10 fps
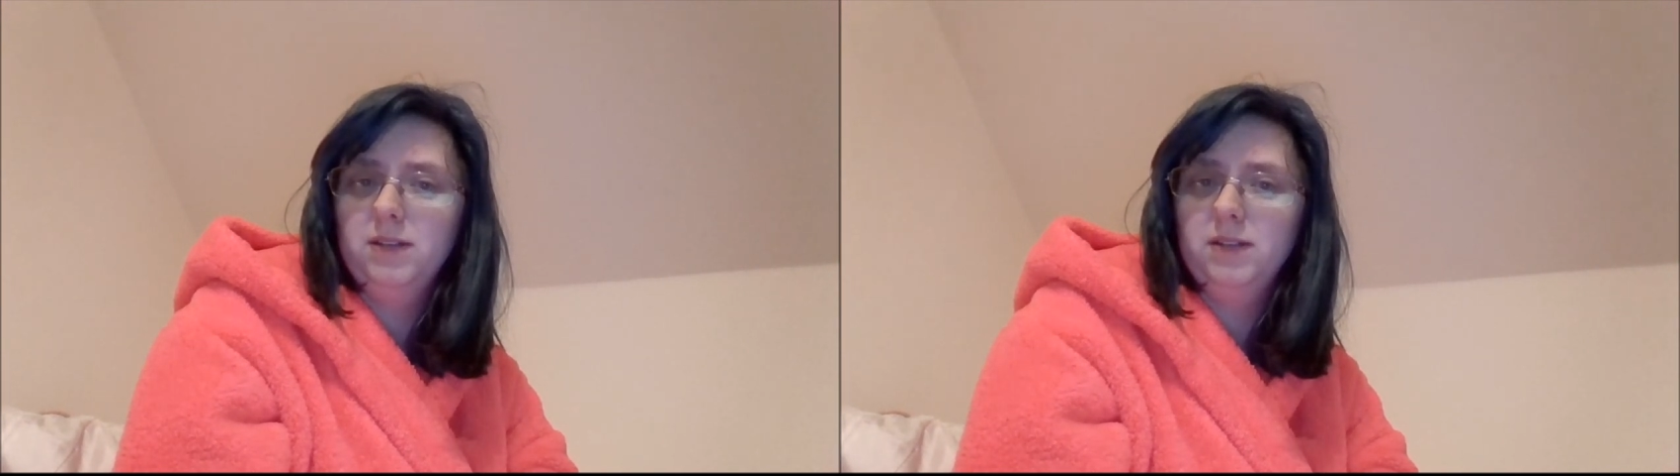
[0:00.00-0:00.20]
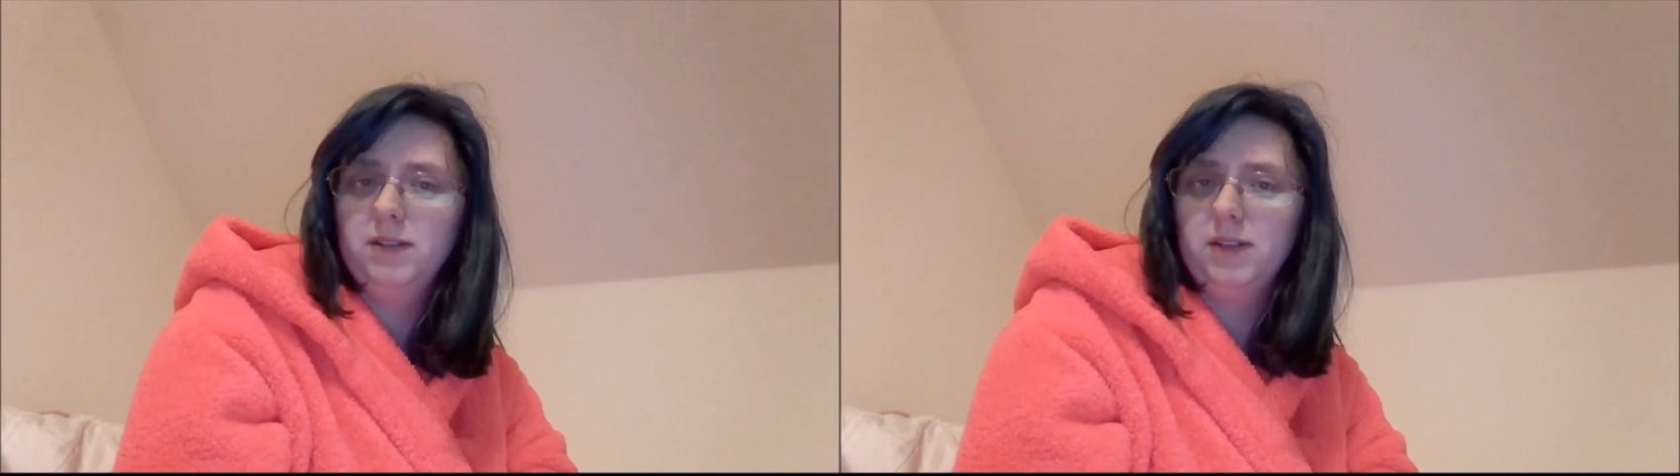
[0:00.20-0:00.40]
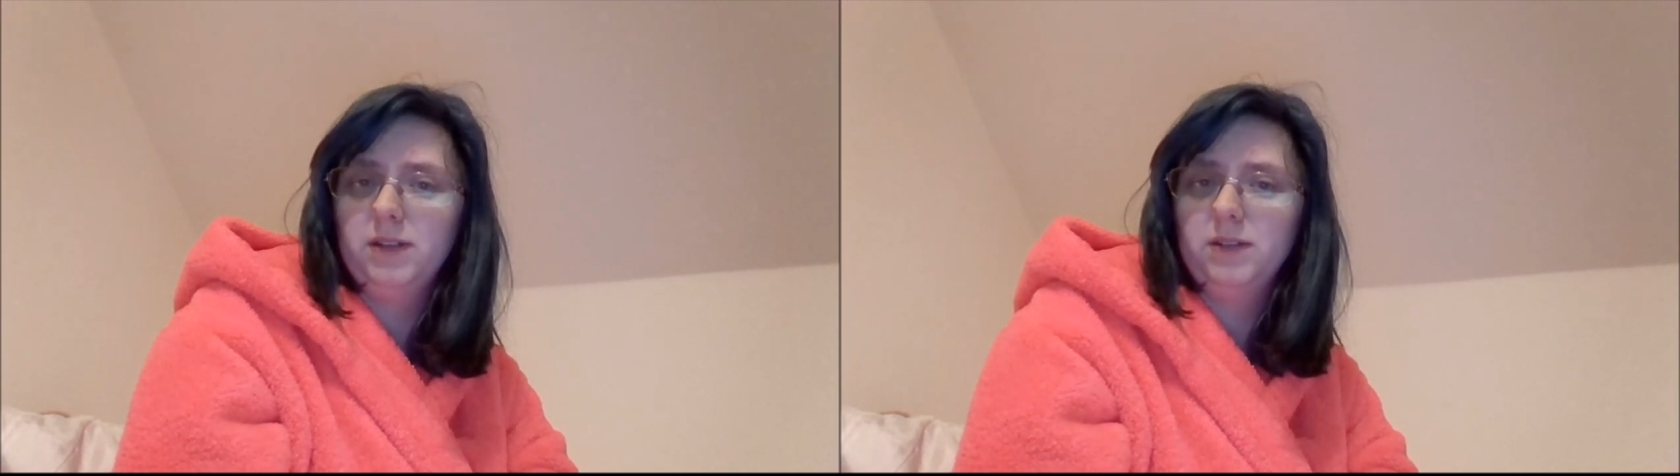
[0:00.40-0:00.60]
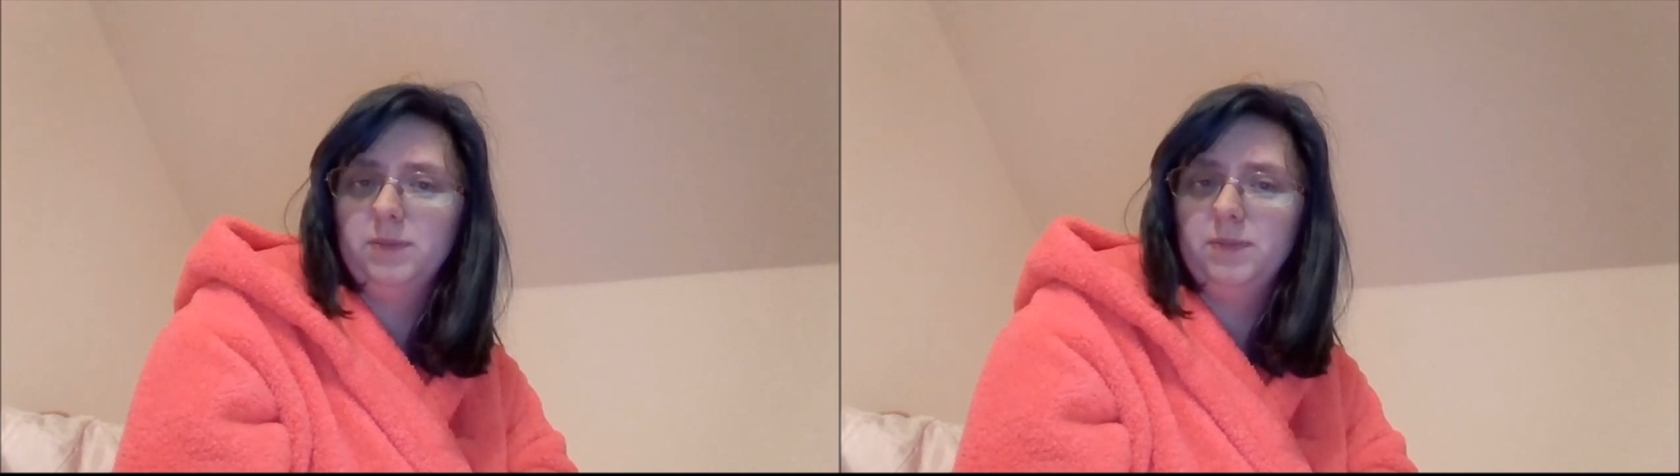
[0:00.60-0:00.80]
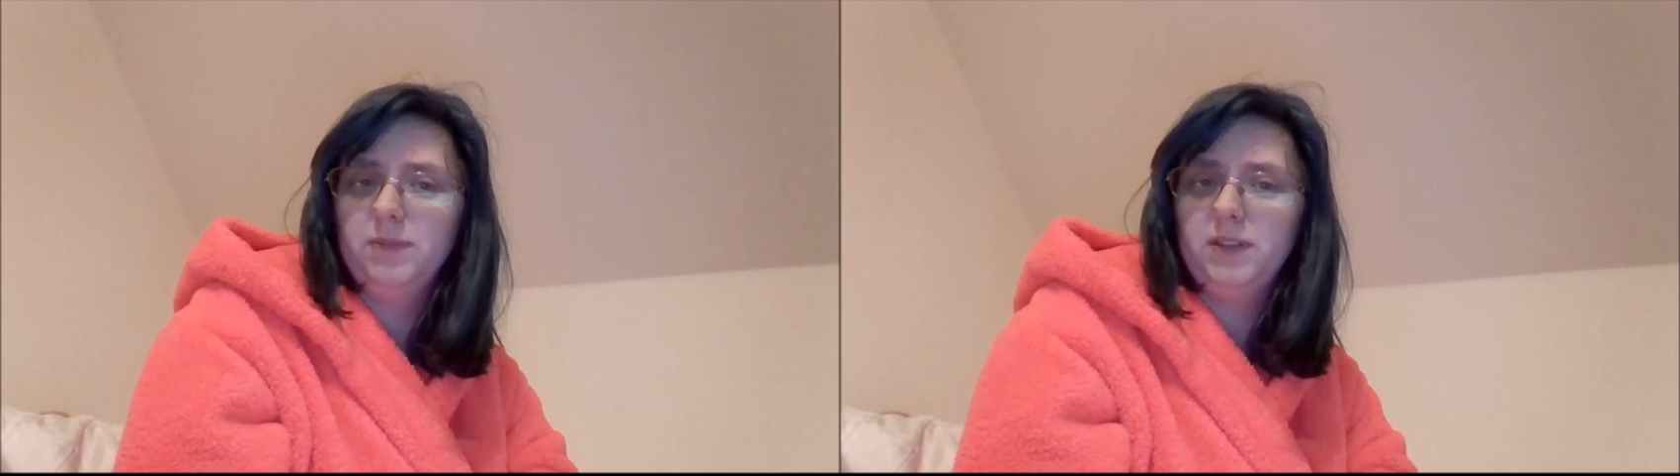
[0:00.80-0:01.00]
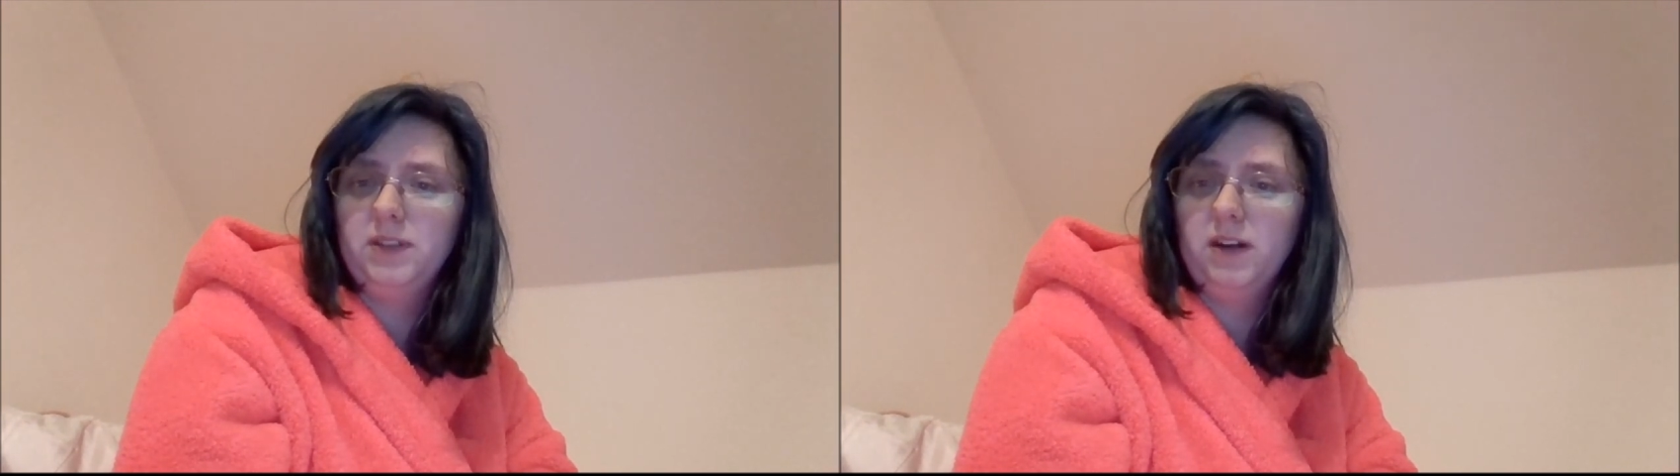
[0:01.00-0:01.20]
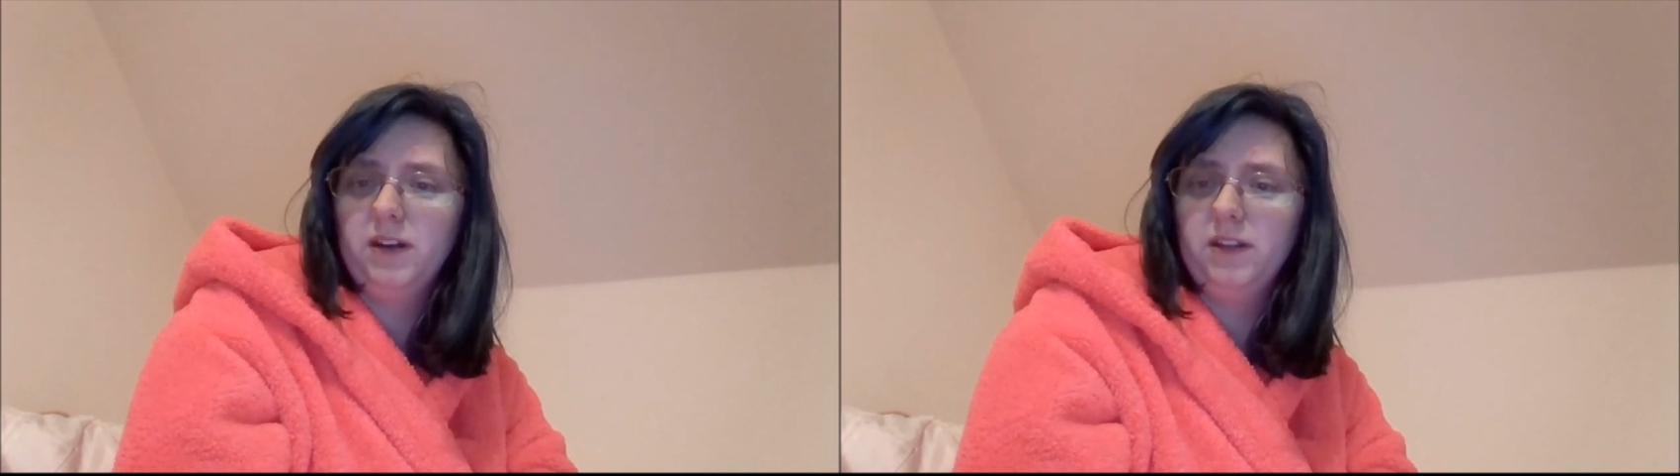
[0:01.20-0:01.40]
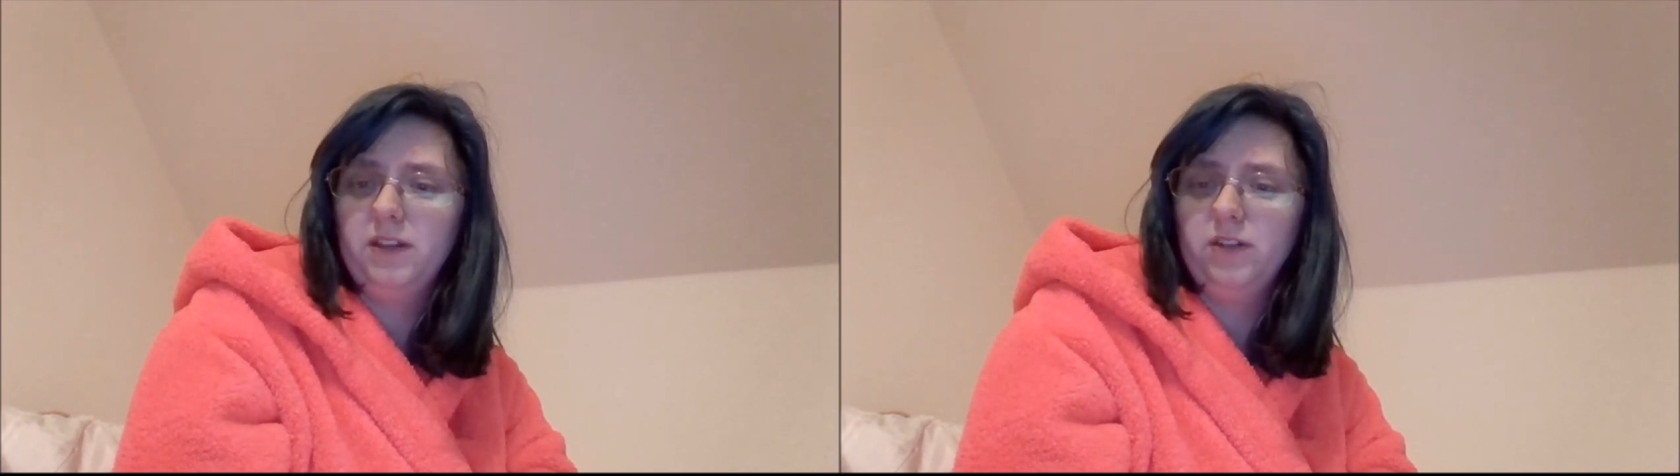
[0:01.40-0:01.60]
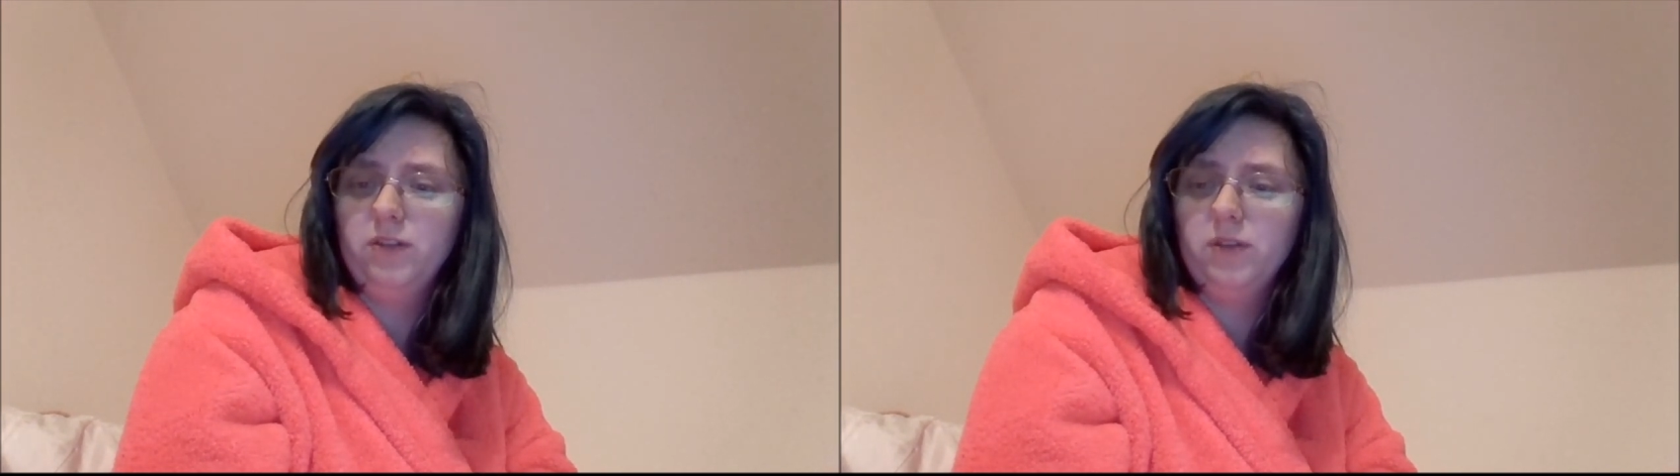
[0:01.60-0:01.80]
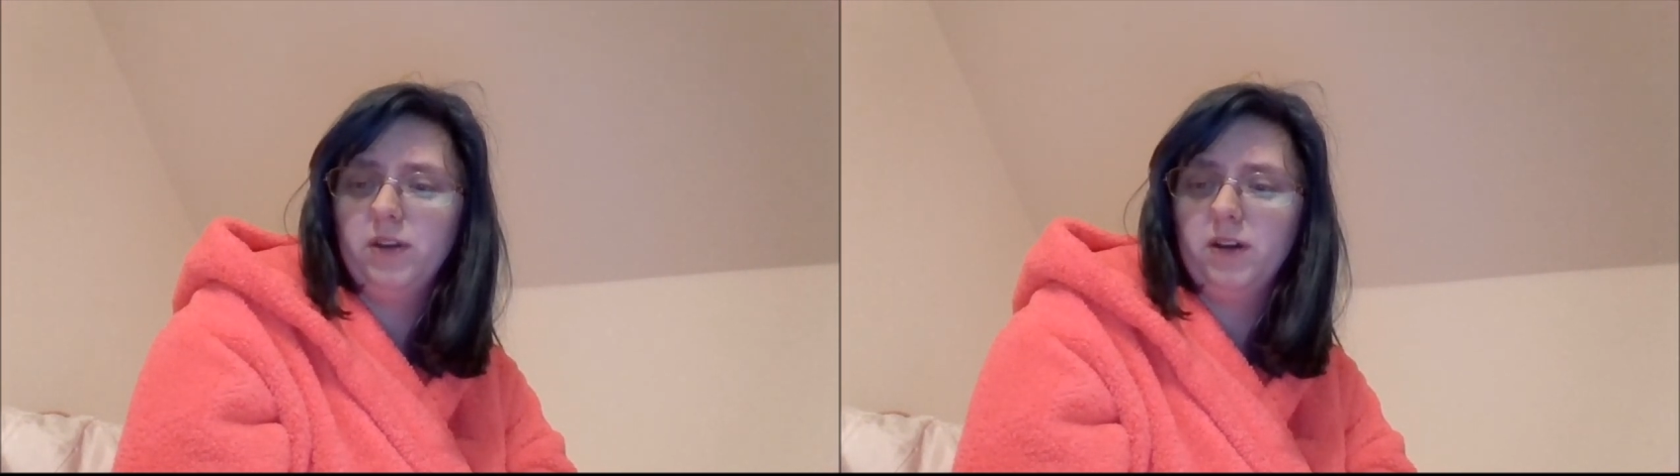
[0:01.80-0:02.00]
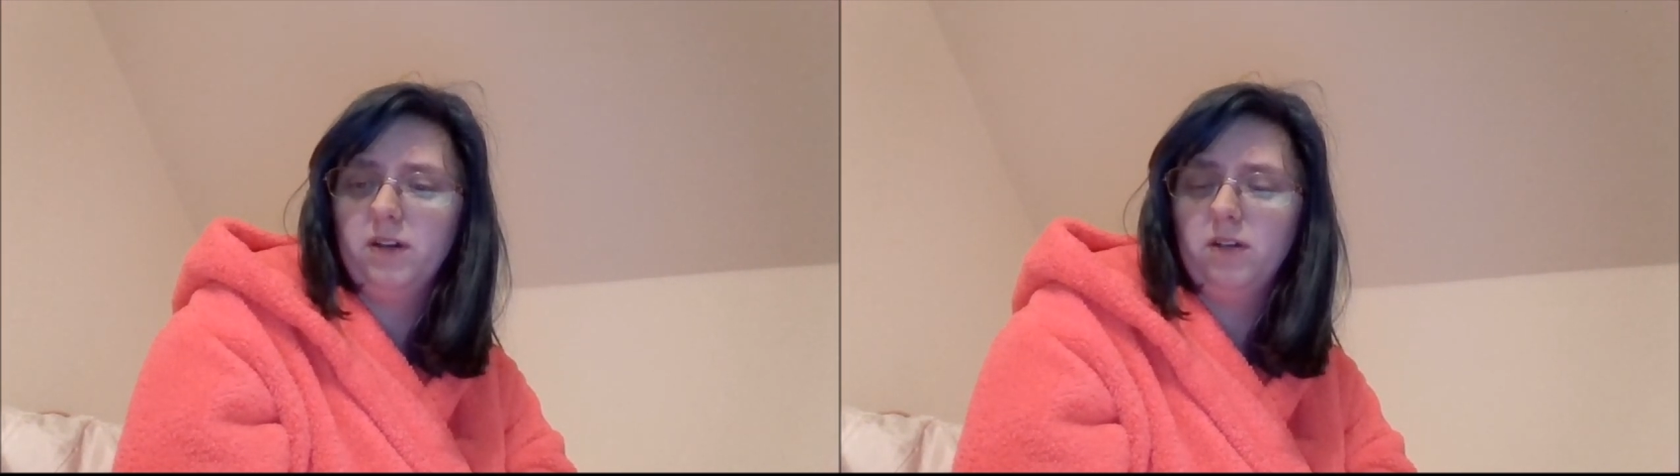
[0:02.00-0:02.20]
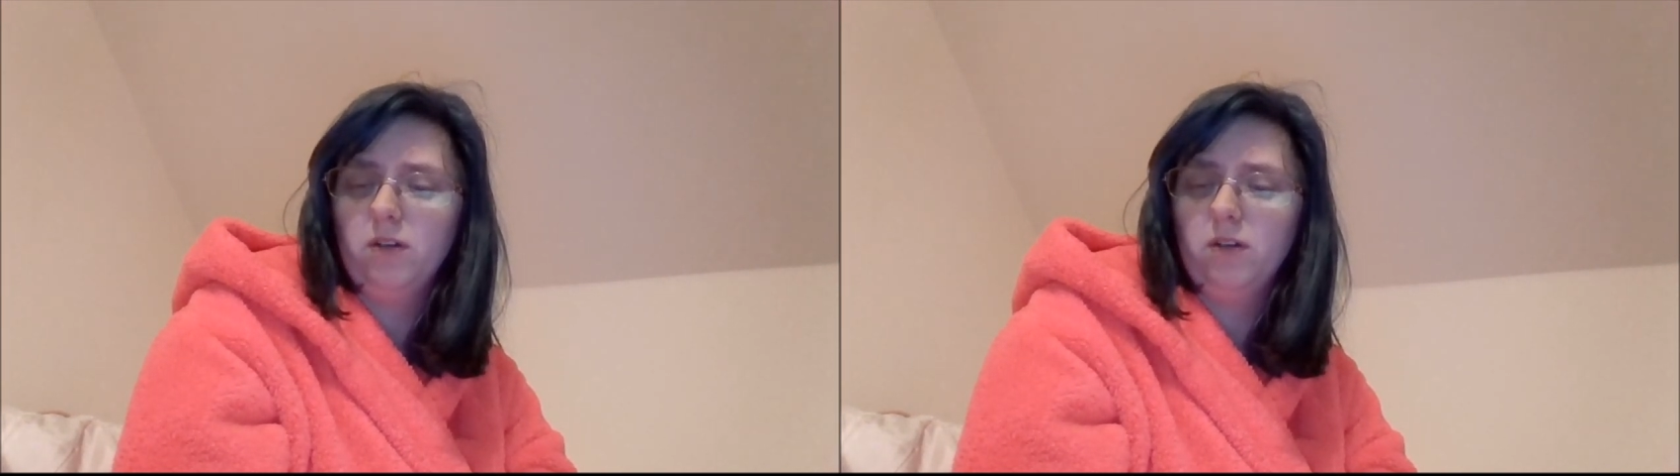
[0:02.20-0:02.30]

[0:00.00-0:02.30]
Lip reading: It'll be starting in the new year,